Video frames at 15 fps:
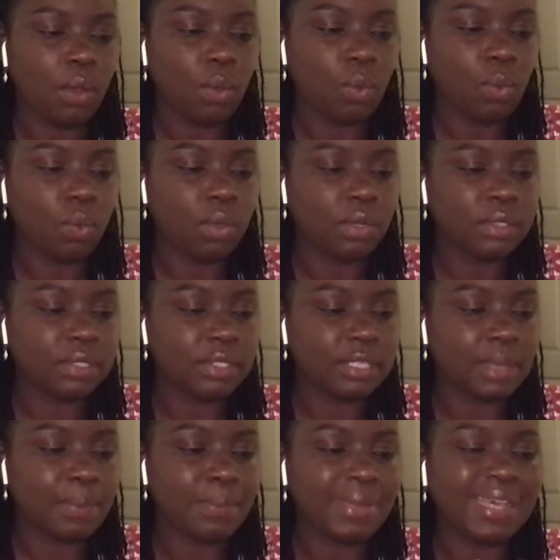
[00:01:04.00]
was
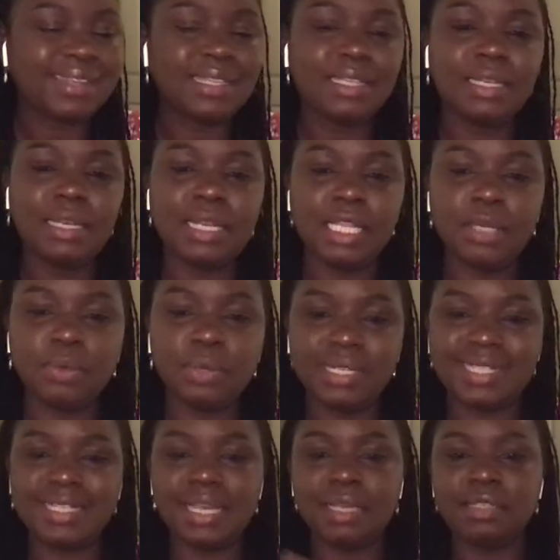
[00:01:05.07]
some green liquid
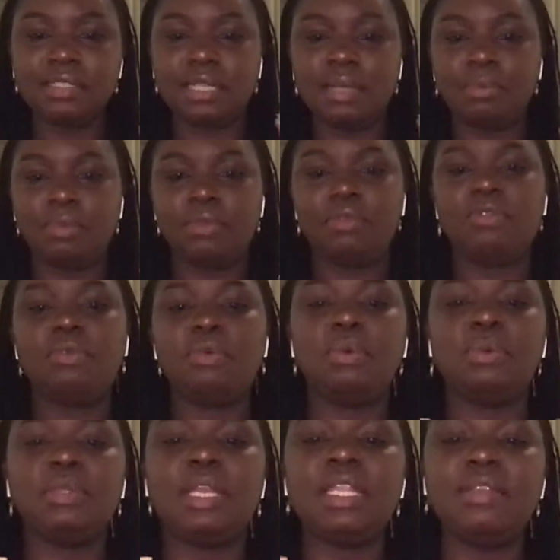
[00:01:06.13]
that had some
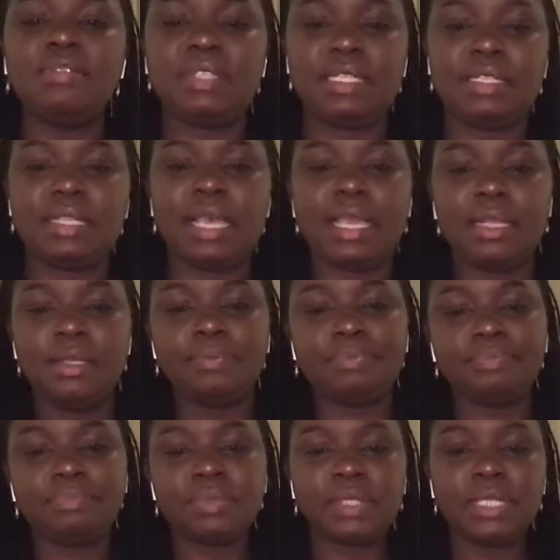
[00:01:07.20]
leaves inside,
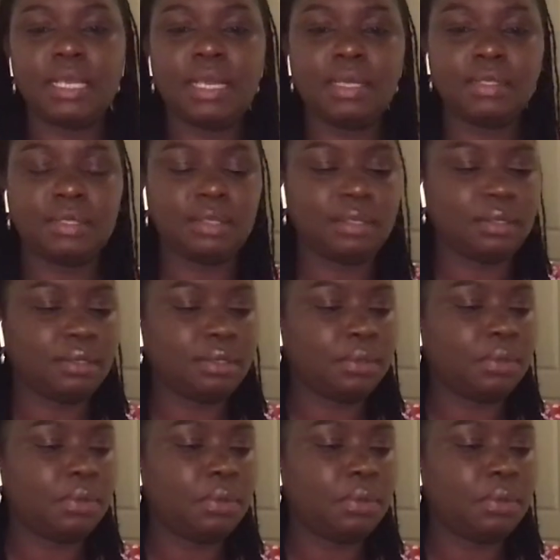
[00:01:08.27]
and the